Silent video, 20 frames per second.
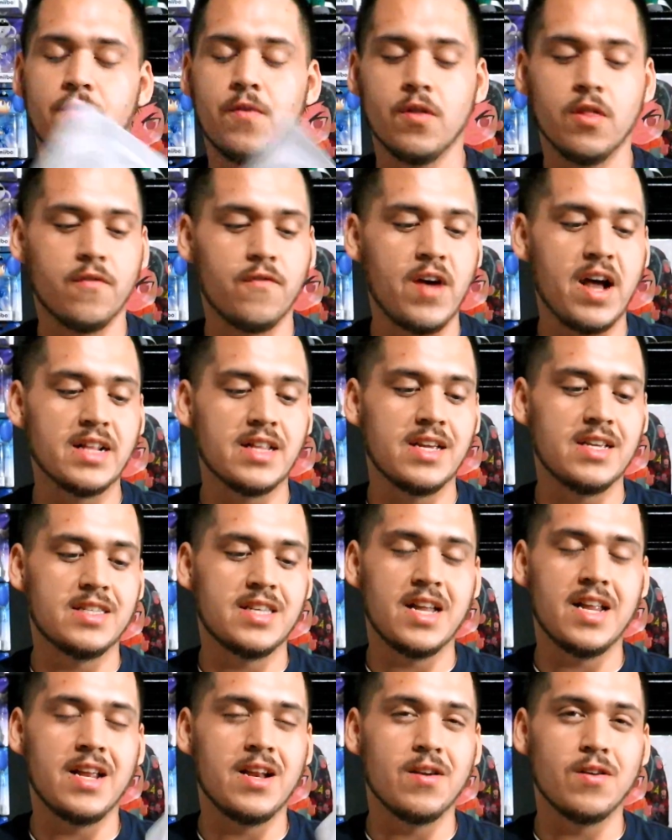for the fact that he
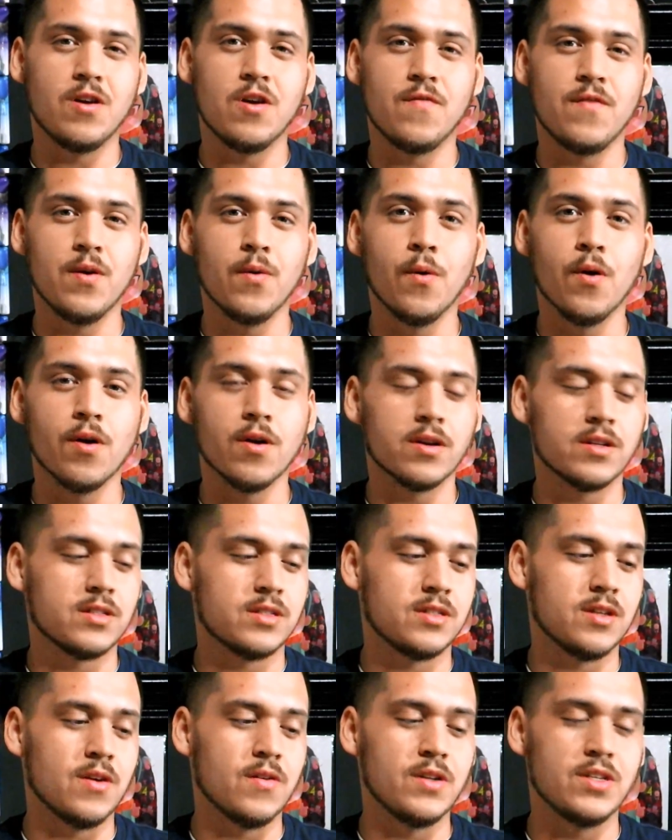said he don't know if it works,
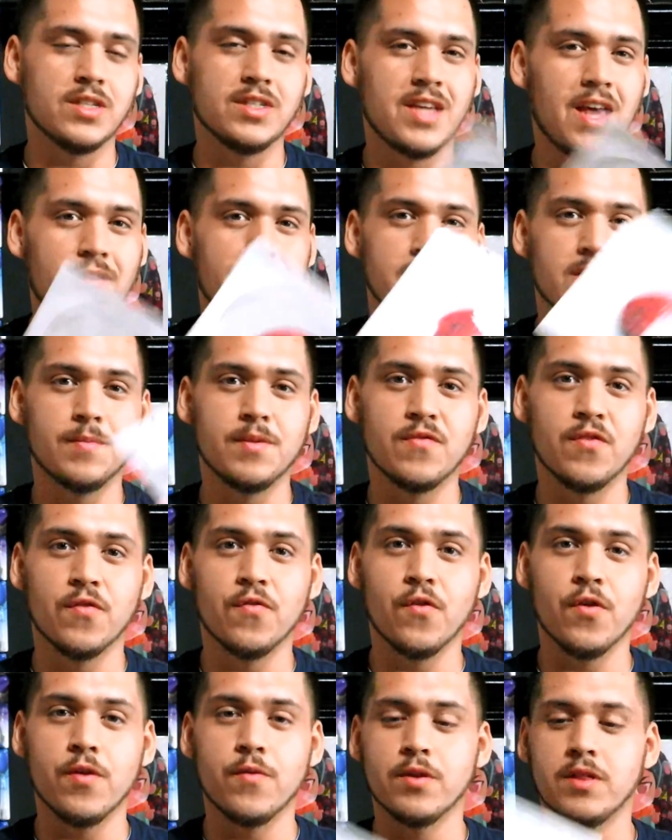so he just gave it to me for
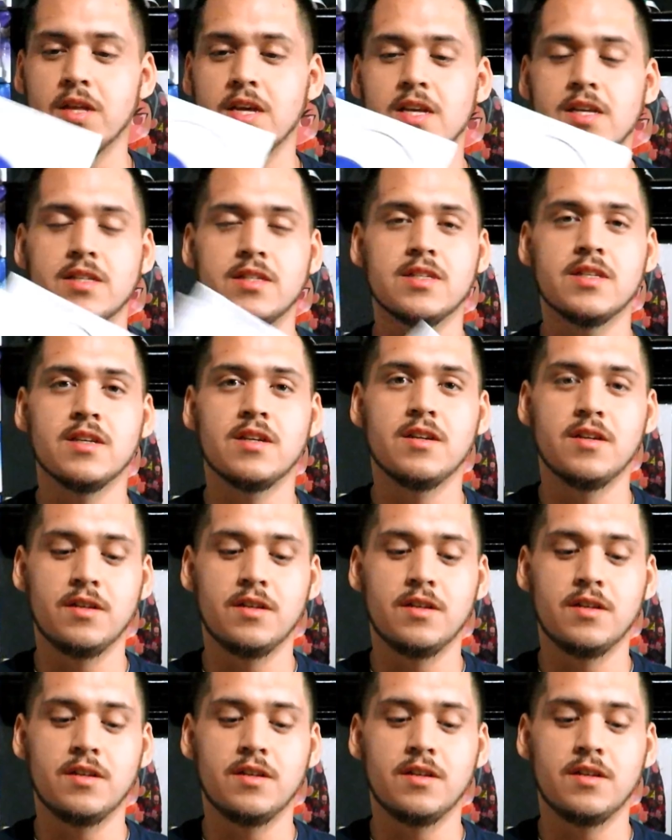free with these.